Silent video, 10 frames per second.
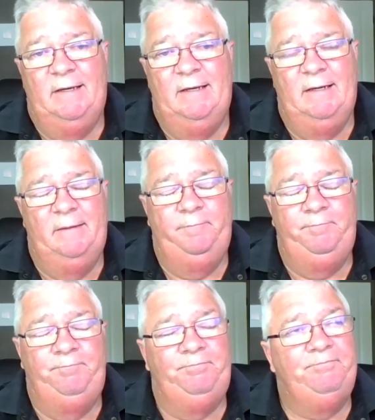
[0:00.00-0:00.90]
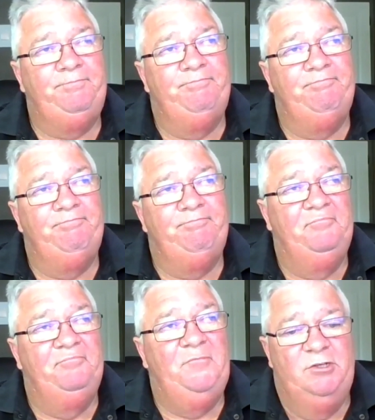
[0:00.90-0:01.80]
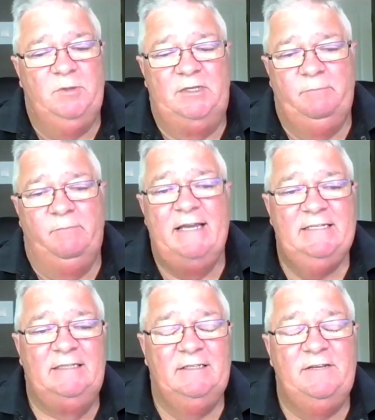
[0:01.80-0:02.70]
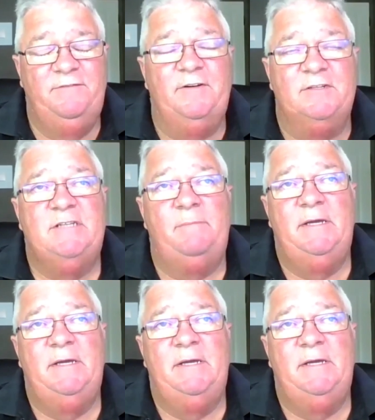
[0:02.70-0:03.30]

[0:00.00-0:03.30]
Um, you know, it's it's amazing the difference.